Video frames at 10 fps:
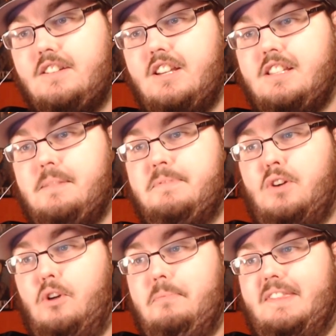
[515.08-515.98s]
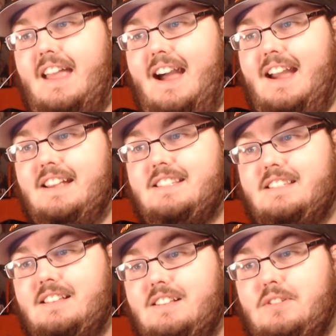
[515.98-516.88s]
She's absorbing the
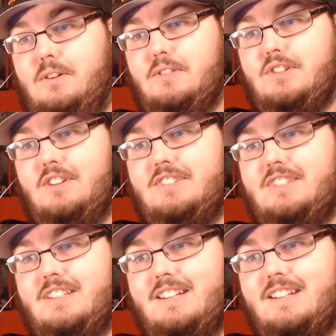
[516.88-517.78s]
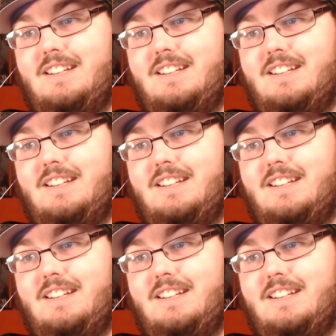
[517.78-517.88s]
ice, soldiers.